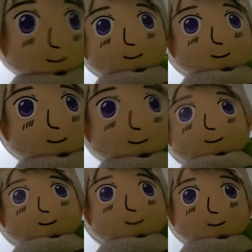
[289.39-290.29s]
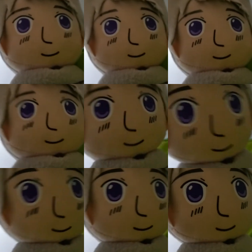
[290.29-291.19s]
right now because I have to
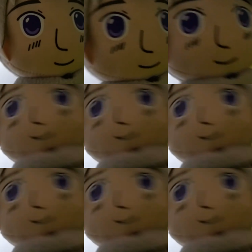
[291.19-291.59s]
wear it.